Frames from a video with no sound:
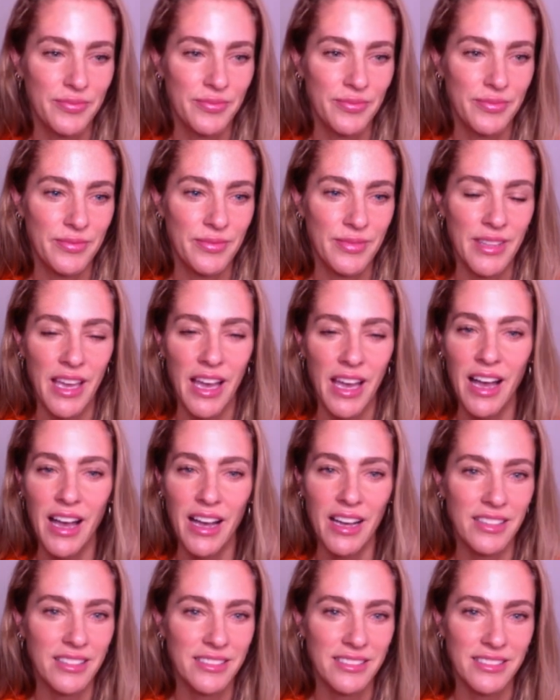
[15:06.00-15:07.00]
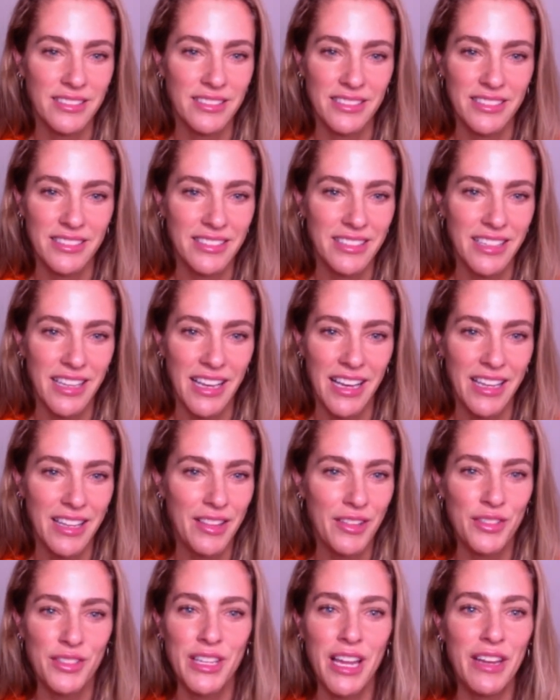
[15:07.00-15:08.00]
yeah,
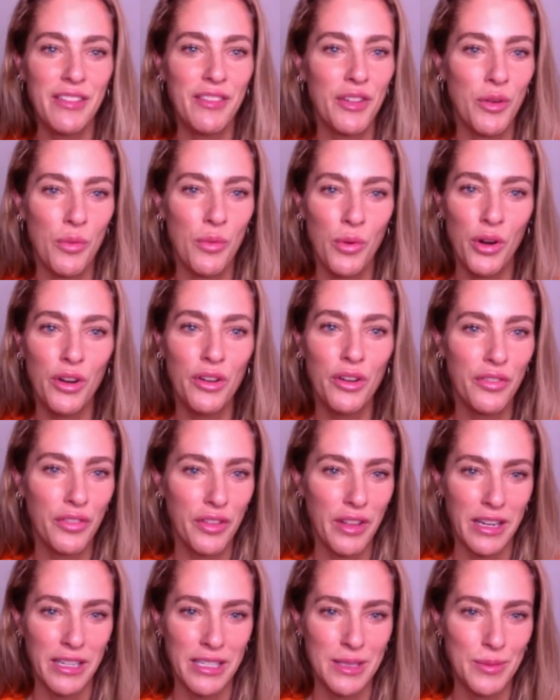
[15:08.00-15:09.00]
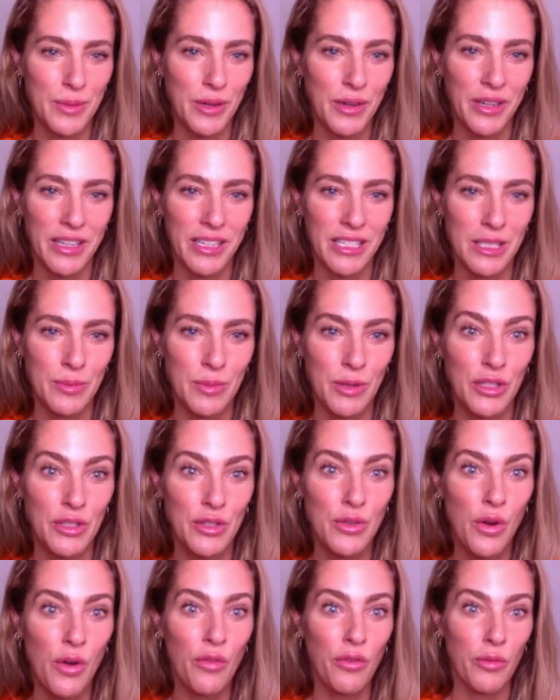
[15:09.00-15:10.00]
there's not even a word for that experience, because you
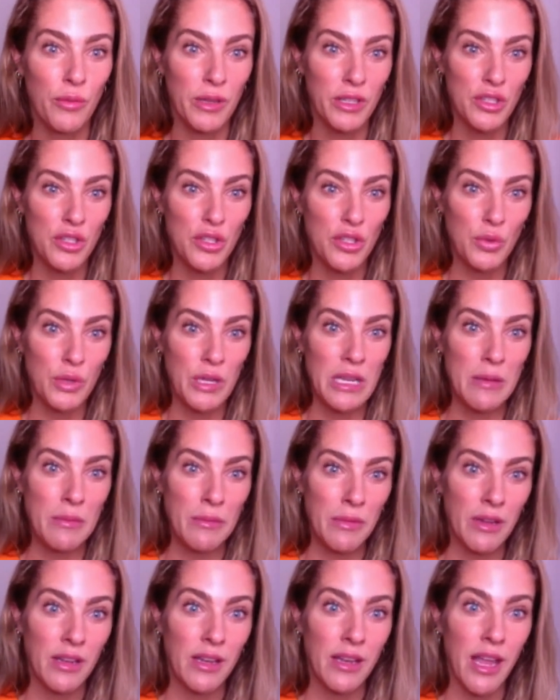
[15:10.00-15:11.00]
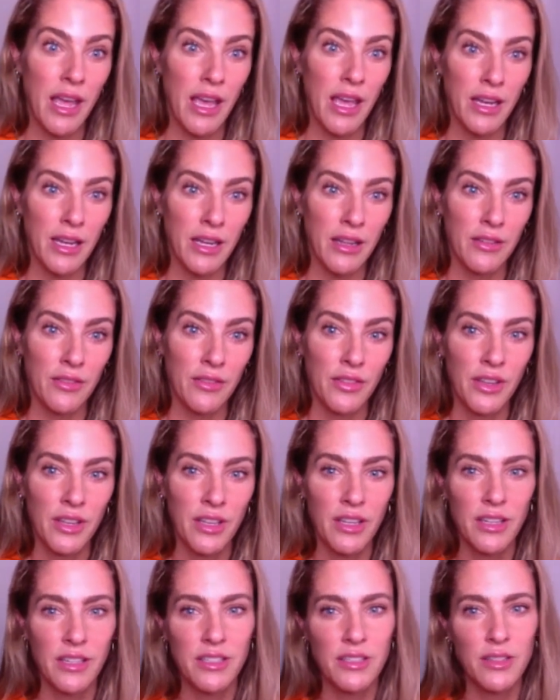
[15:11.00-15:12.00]
go from extreme negative
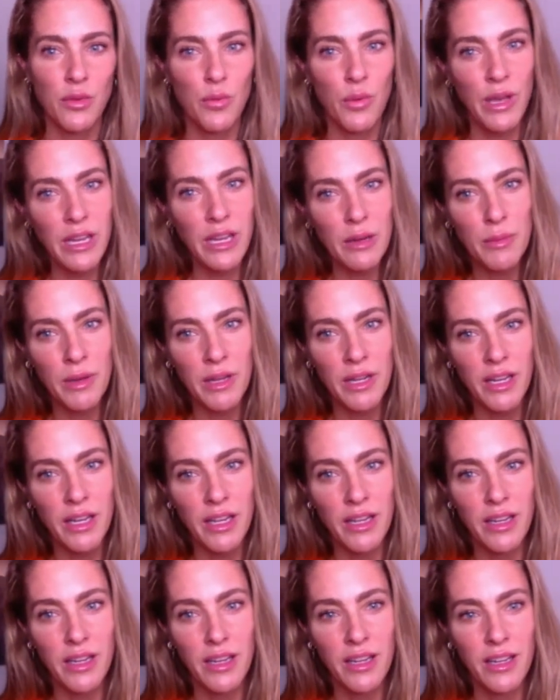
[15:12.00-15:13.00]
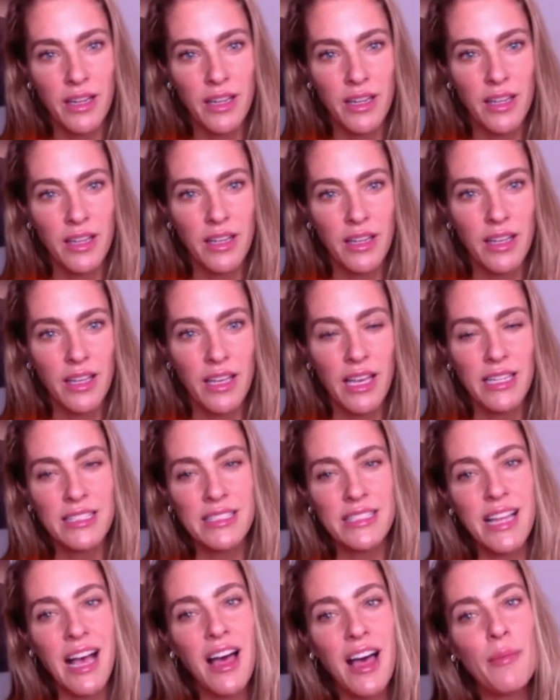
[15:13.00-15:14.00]
to, wait a minute, it's
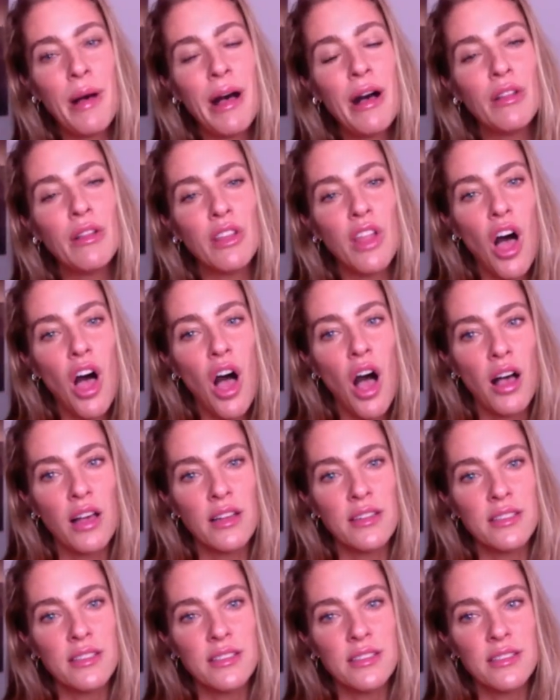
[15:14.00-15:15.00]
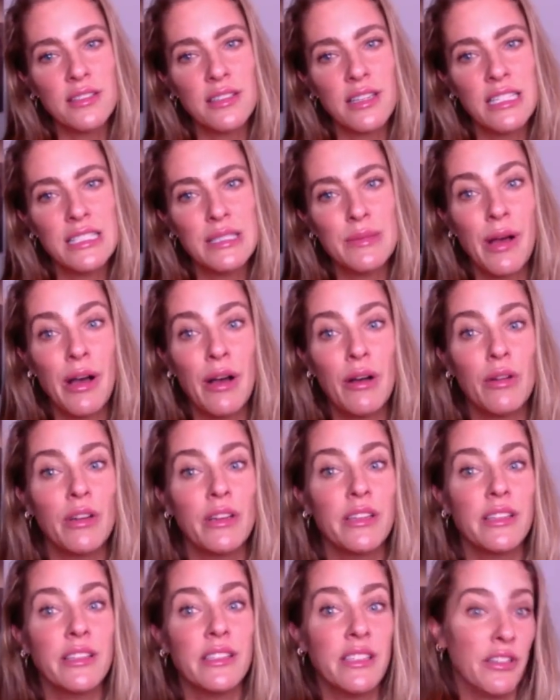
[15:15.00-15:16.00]
not about loss. It's about
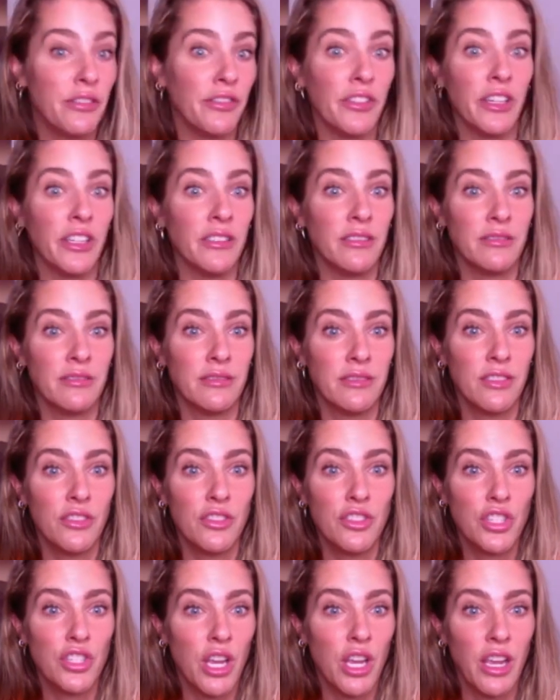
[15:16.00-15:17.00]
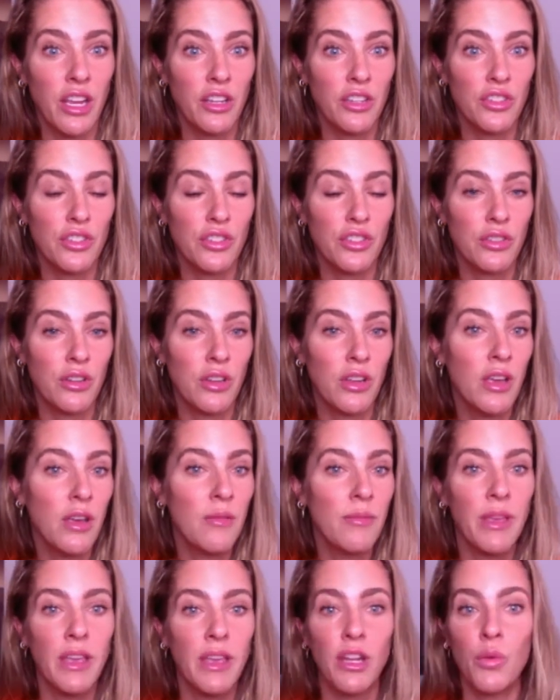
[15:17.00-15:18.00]
different change.
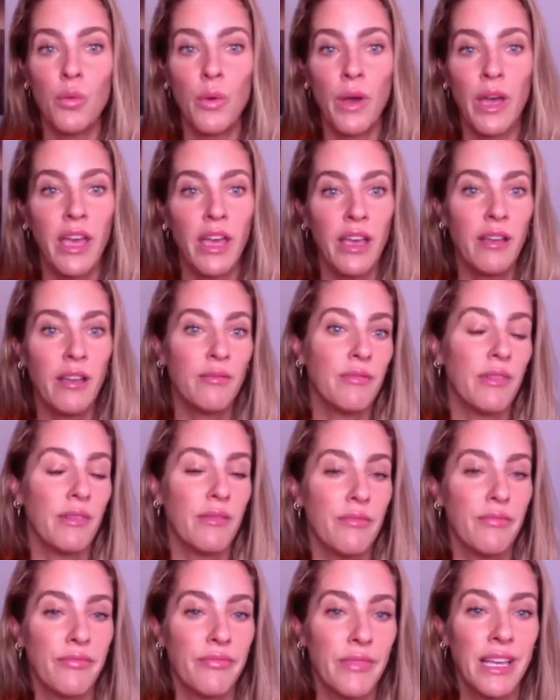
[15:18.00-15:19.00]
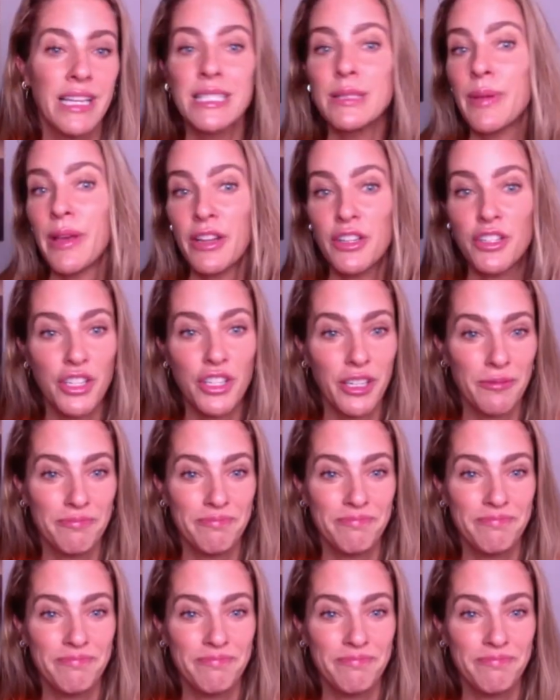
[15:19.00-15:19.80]
In a way, expansion.